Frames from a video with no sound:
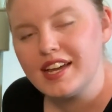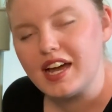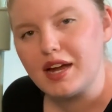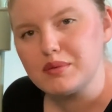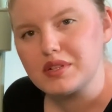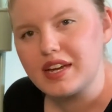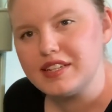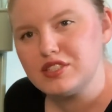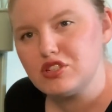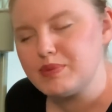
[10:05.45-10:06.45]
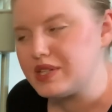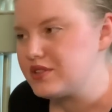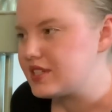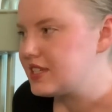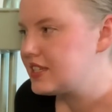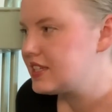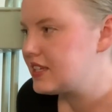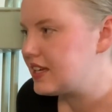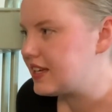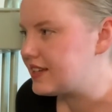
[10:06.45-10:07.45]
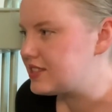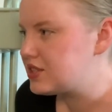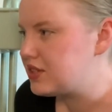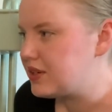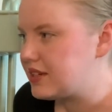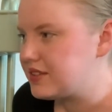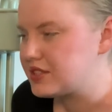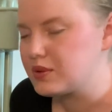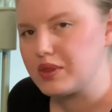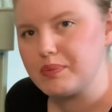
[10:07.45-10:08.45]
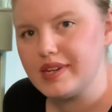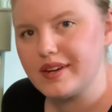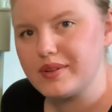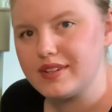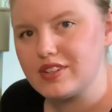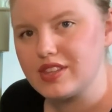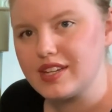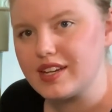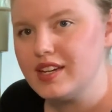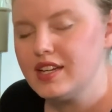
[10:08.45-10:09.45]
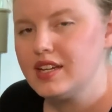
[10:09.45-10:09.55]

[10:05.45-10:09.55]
I will kind of zoom out and show you how it looks with the piano and everything,